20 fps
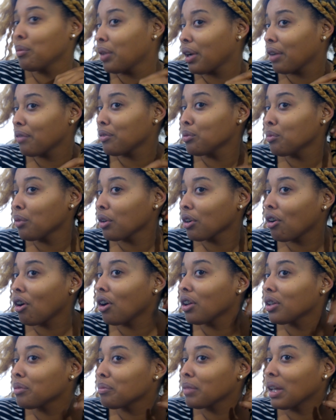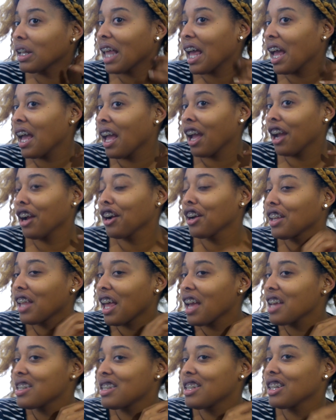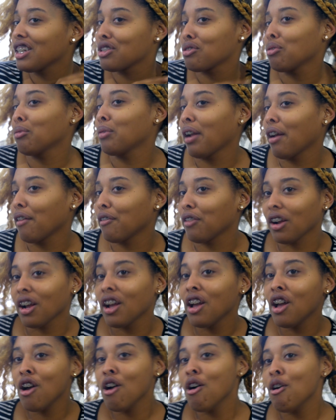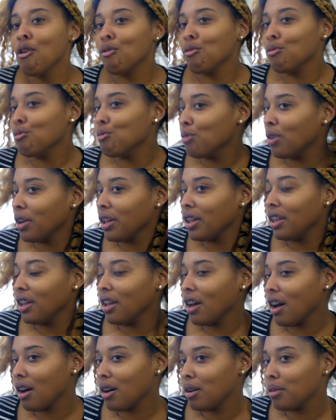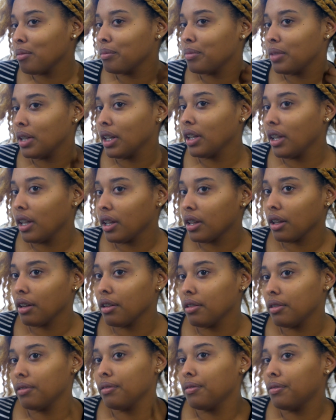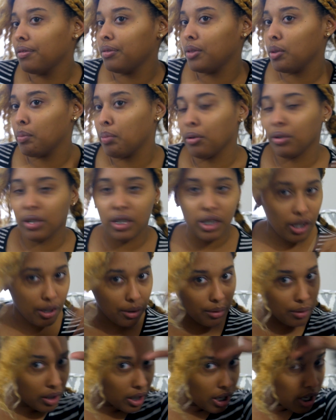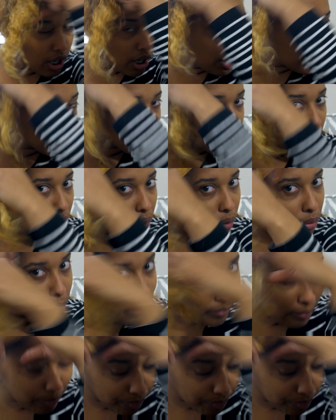whatever you want to call them, hair elastics or whatever, on the length of the ponytail. So